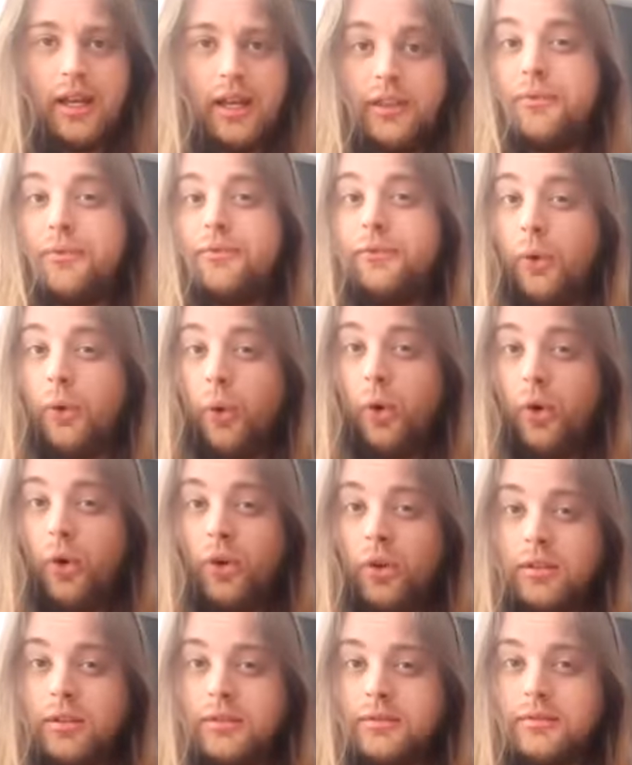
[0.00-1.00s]
The
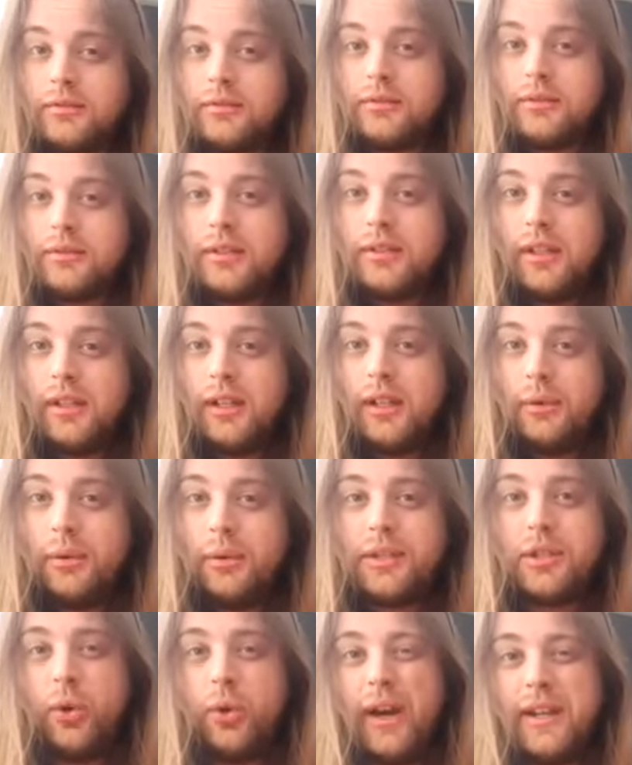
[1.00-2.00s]
4,
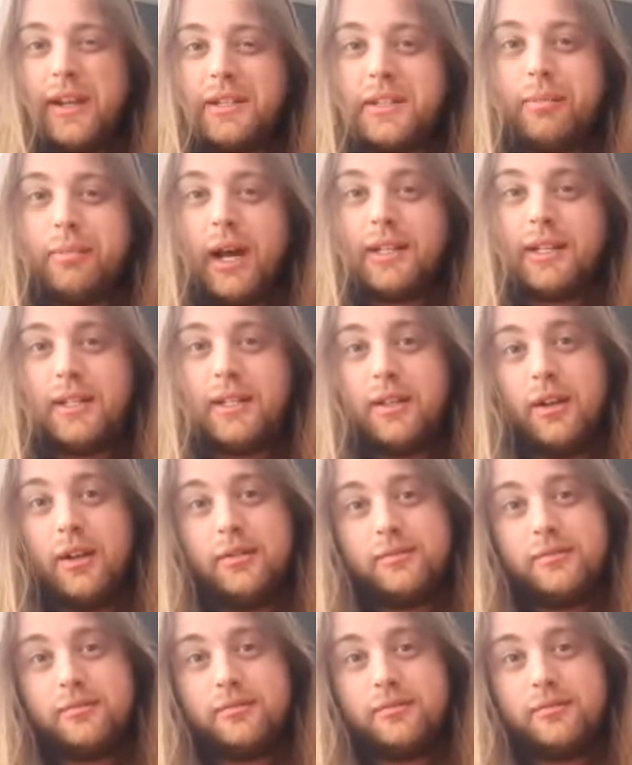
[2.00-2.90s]
that's quite a spicy note,